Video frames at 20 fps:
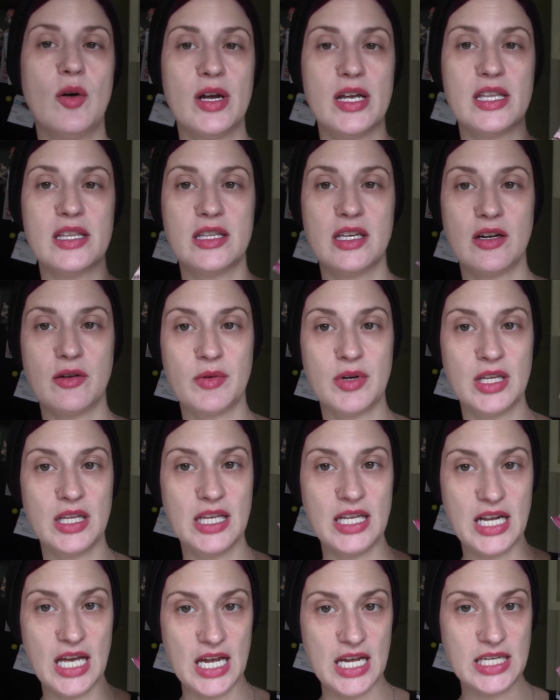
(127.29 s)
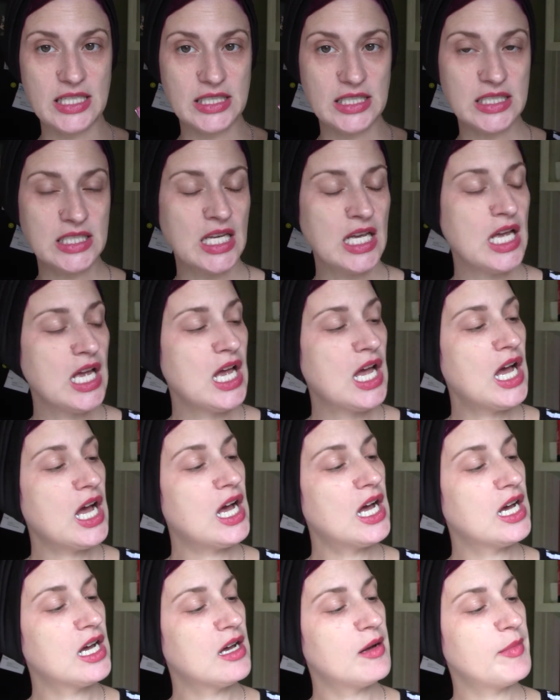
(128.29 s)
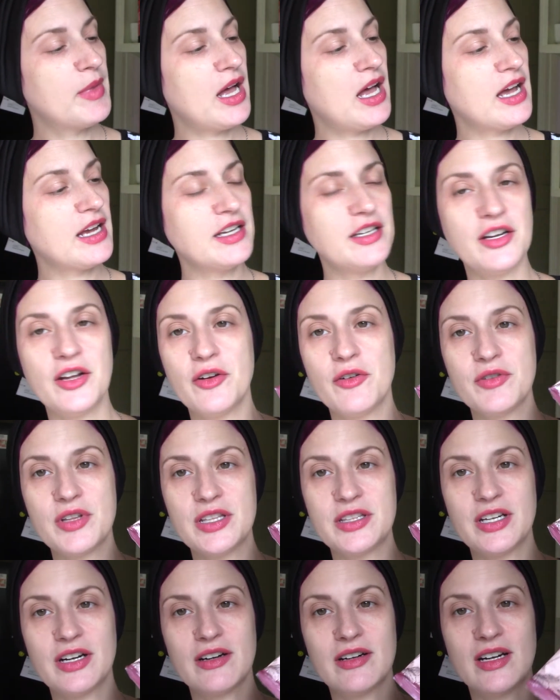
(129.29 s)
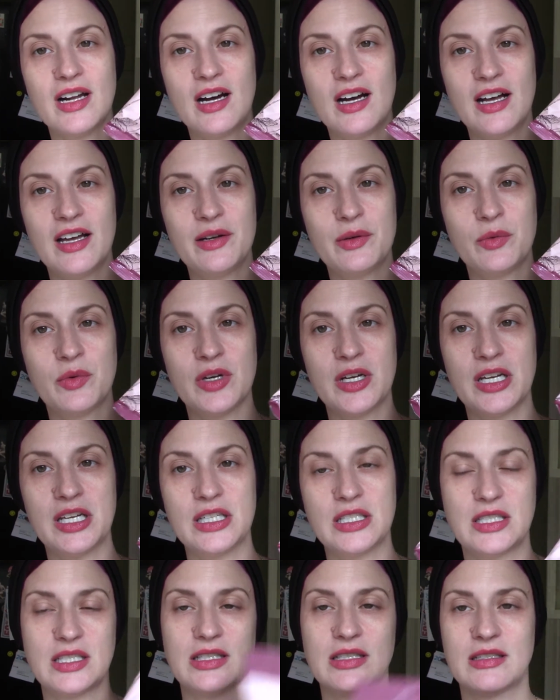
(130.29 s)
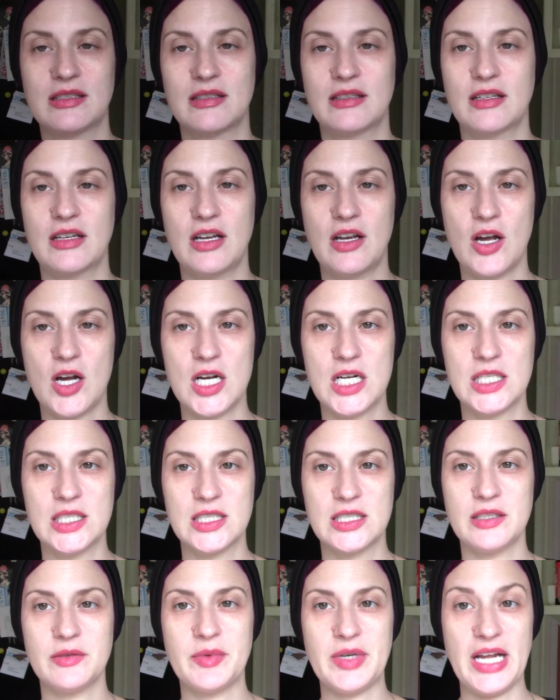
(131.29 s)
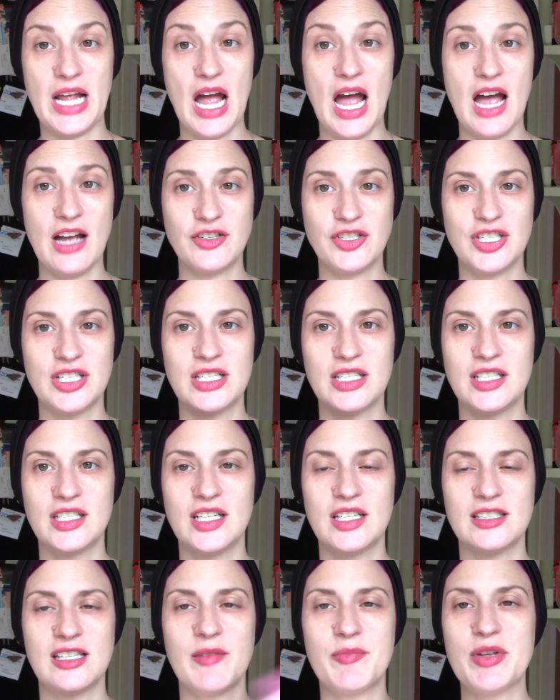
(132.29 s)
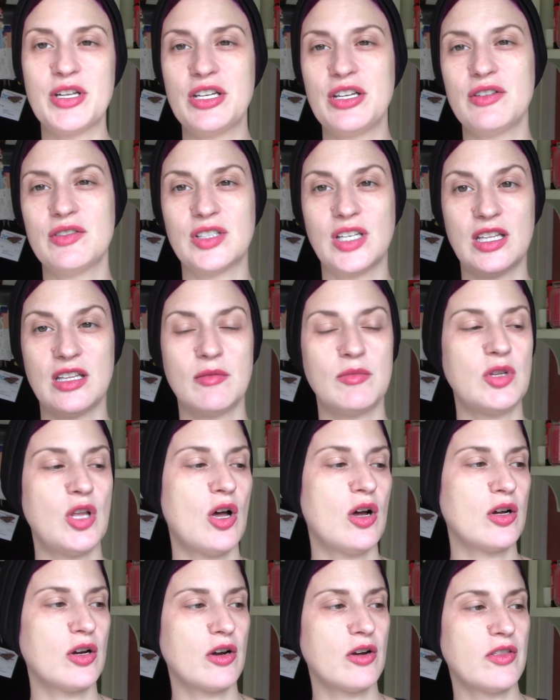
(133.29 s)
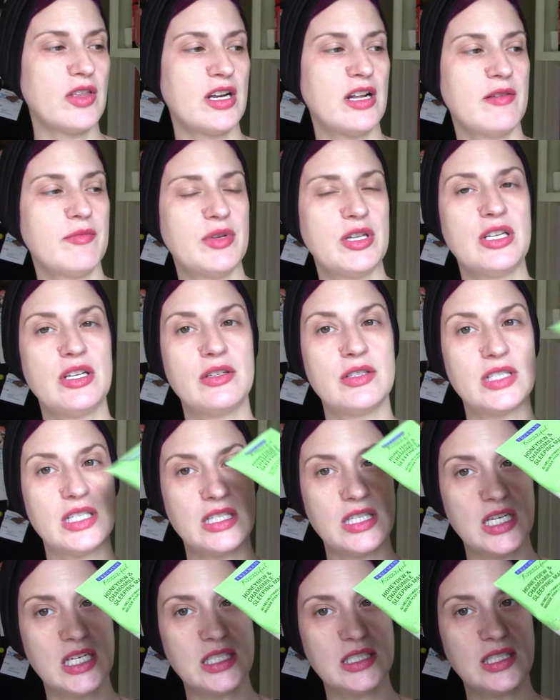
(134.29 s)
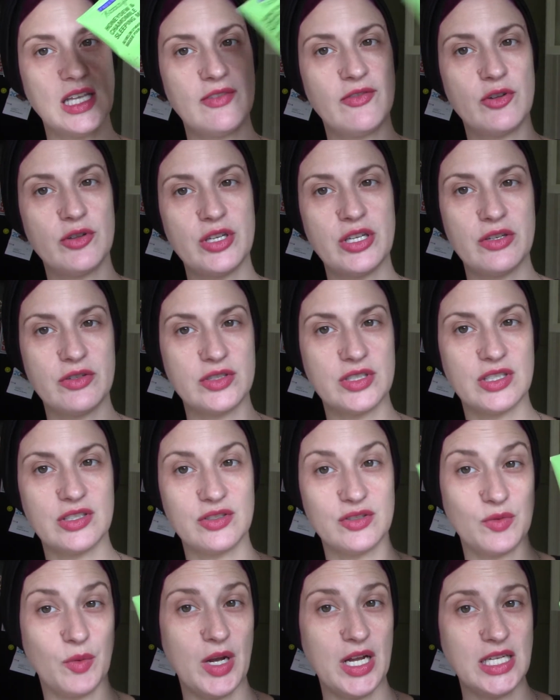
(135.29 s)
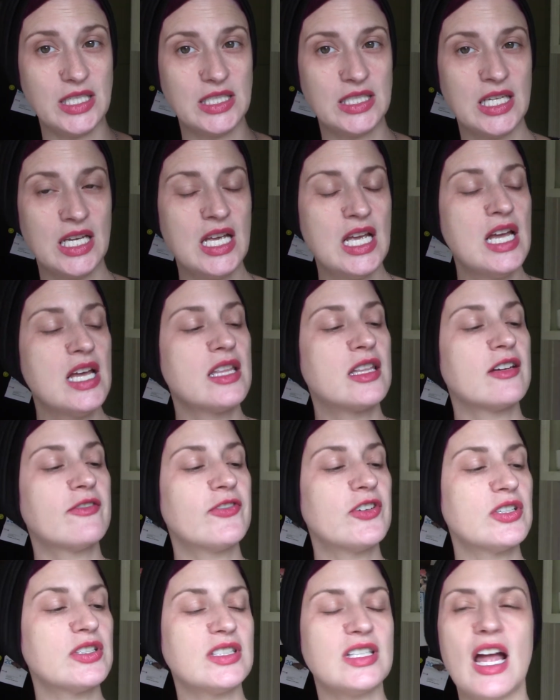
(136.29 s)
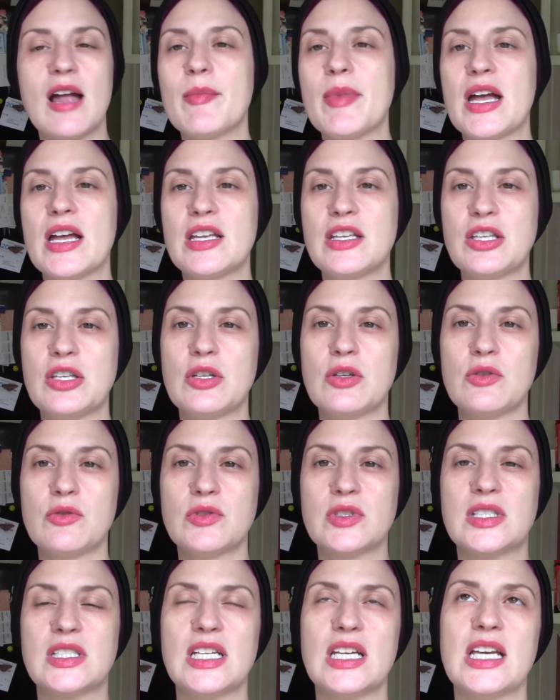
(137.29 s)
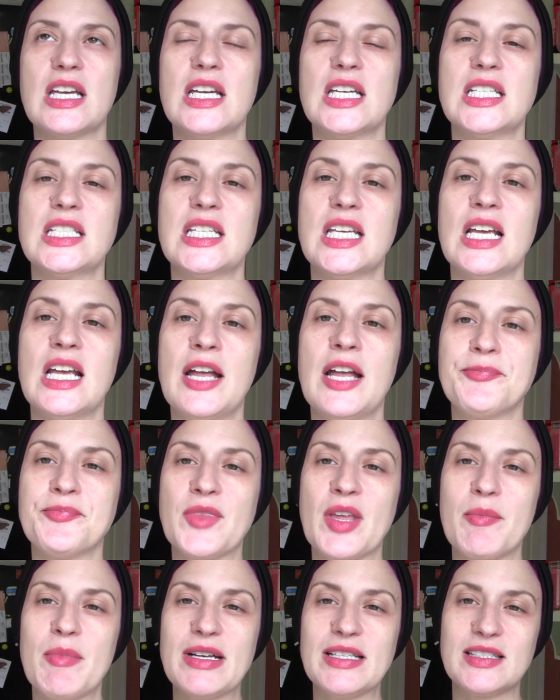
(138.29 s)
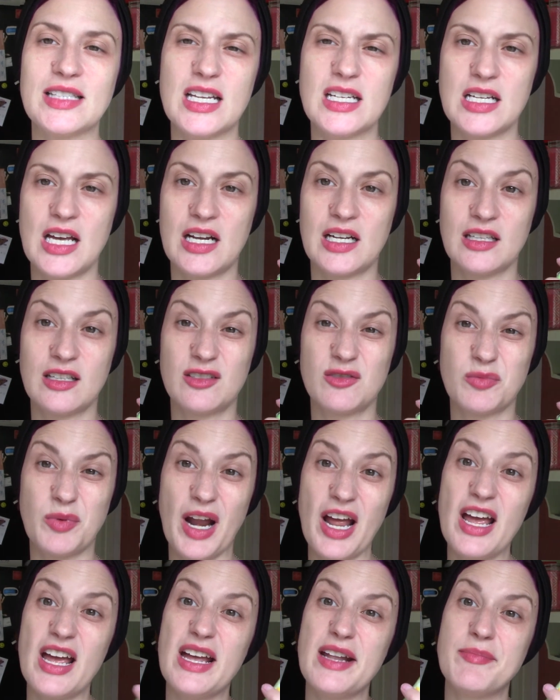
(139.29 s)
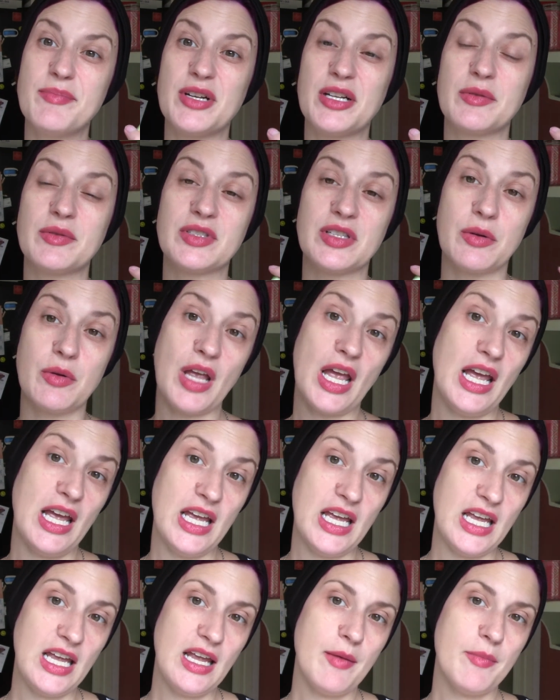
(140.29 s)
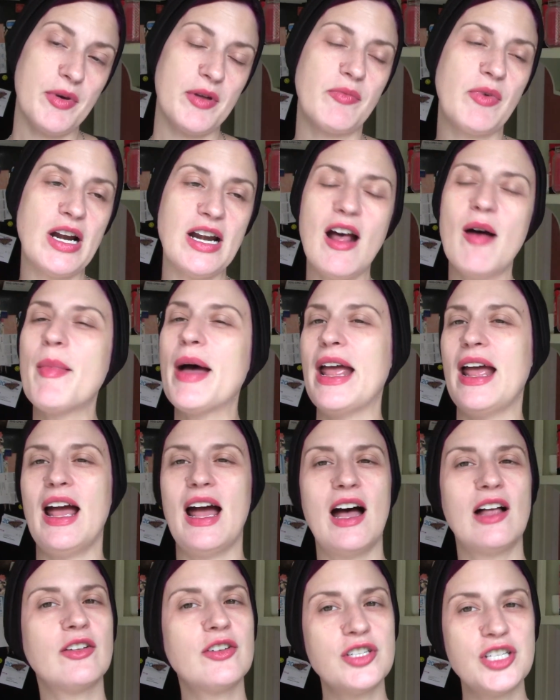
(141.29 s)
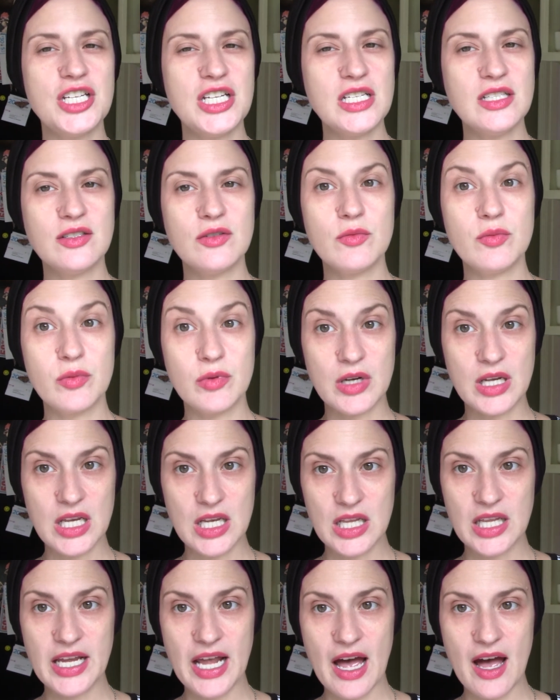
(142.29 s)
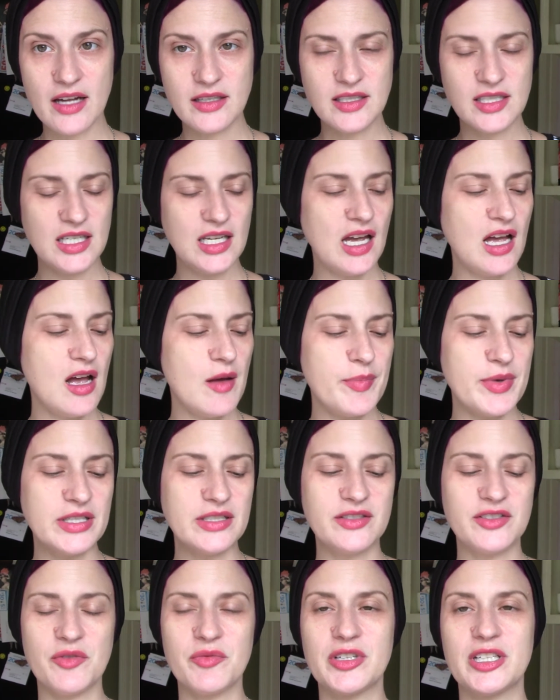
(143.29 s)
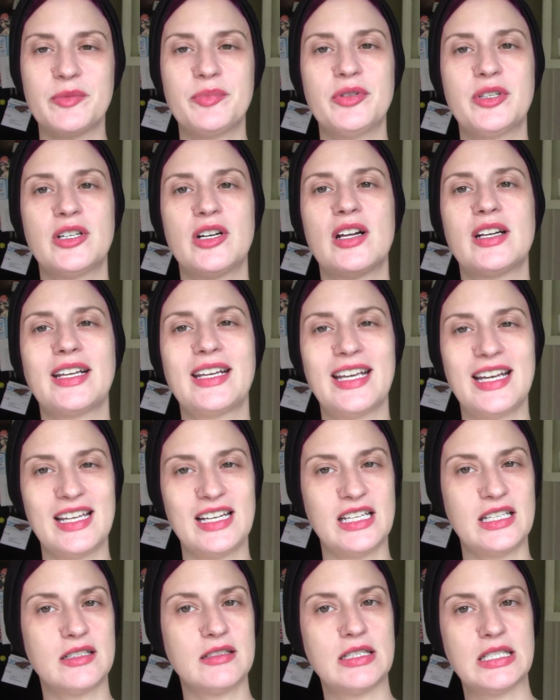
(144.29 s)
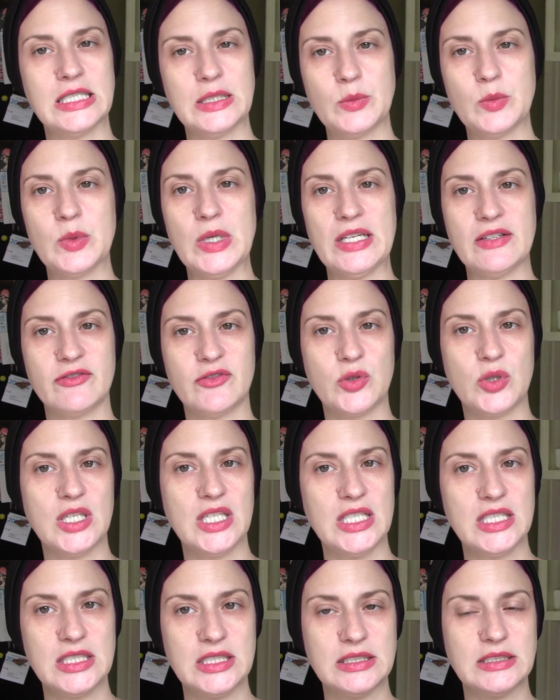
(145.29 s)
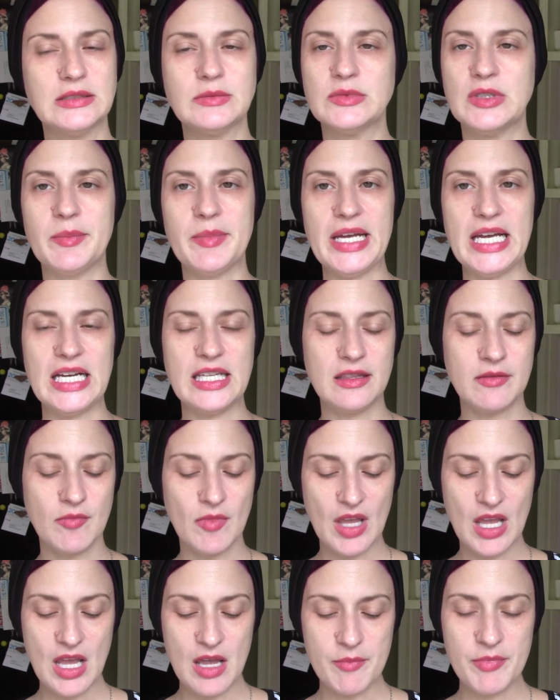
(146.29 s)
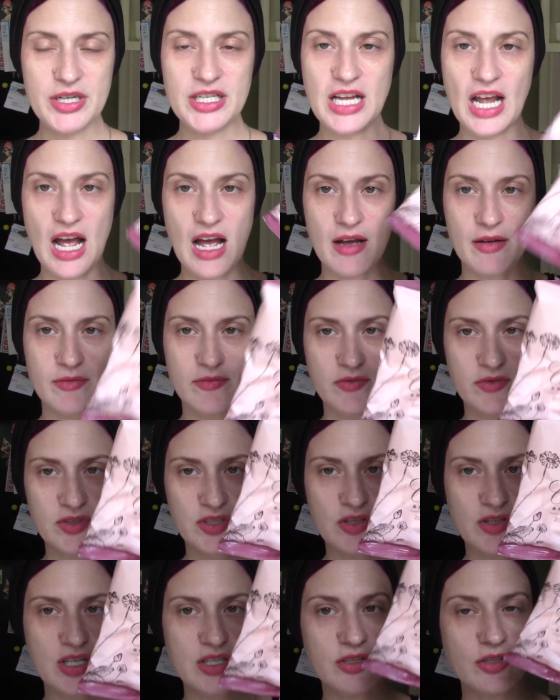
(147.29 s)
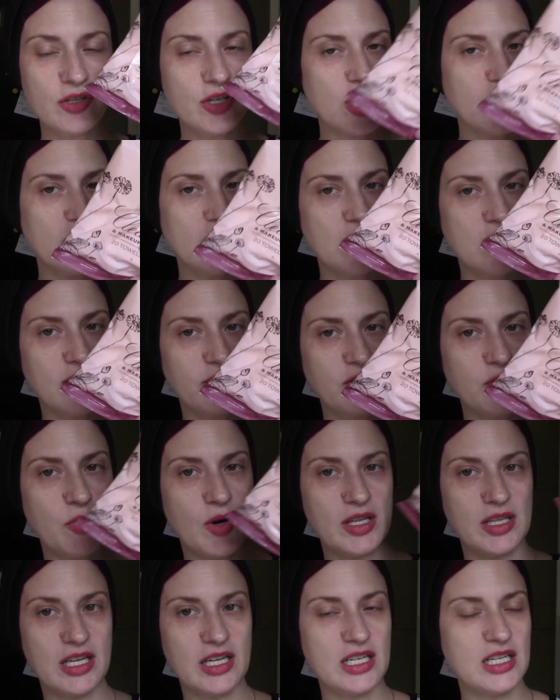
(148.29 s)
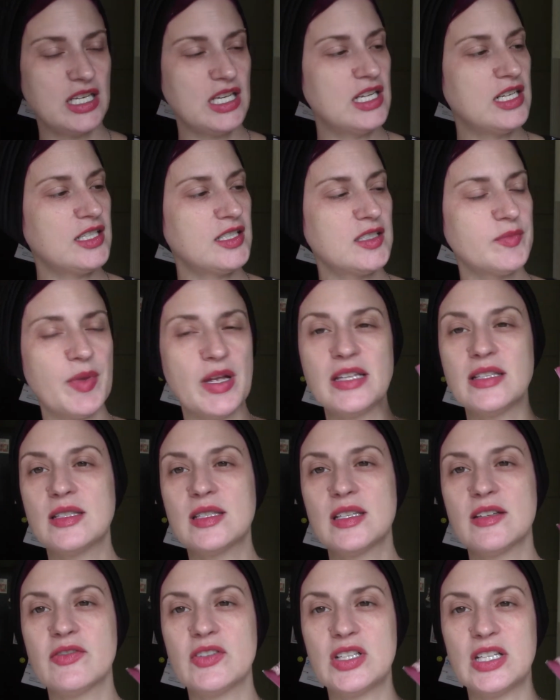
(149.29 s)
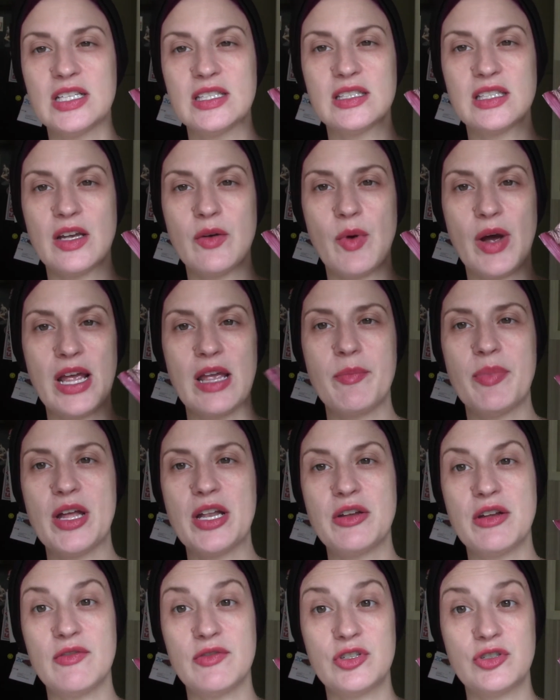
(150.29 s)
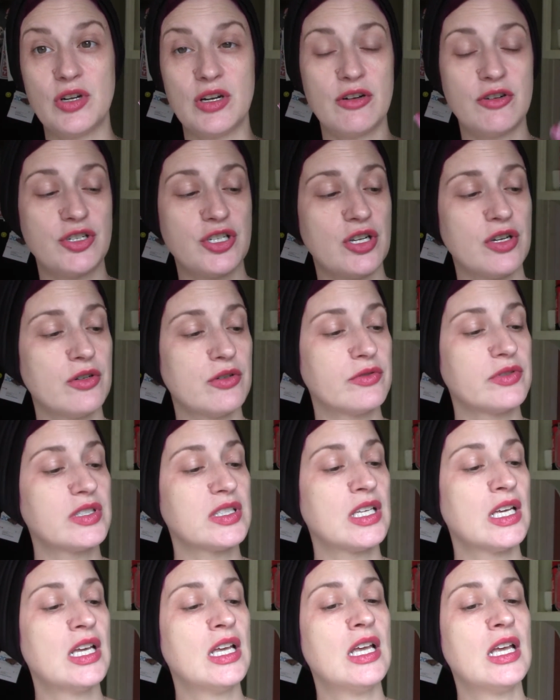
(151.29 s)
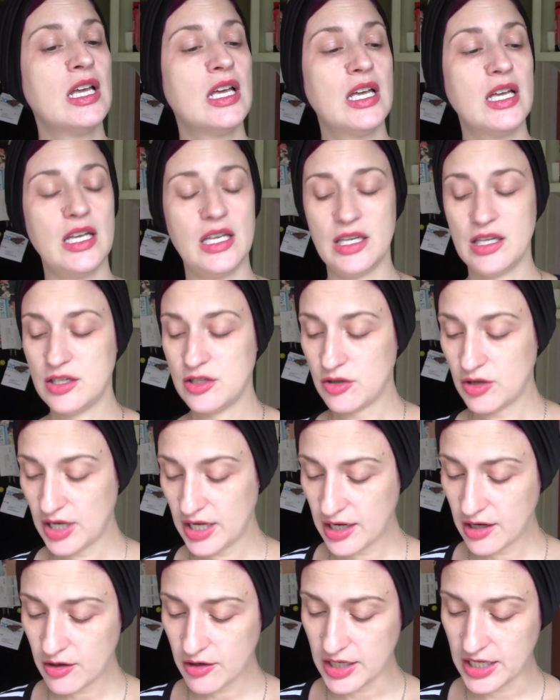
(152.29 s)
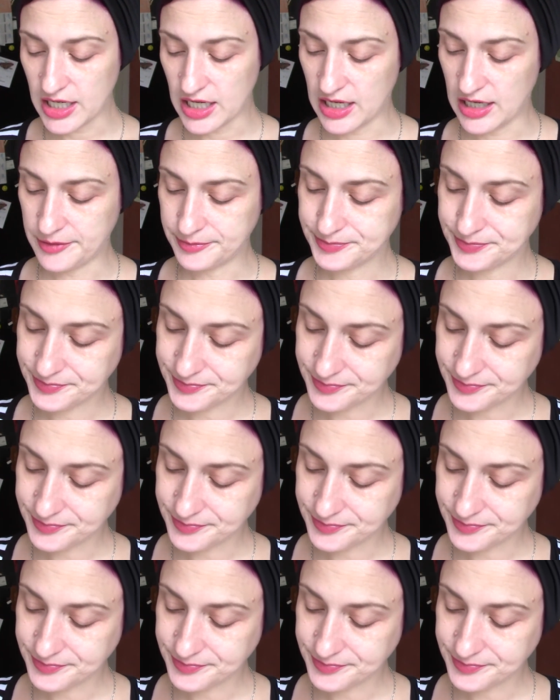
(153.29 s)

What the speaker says: and they're really nice. I know that they're not what caused the reaction because I've been using them longer than I've been using this. I've only used this twice. The first time I used it, my skin got a little red, but it was okay. But right now my allergies are really acting up, and so when I put it on again, it went for it. It went bad. But yeah, so these are good if you want like an inexpensive cleansing wipe and you have a Trader Joe's in your area.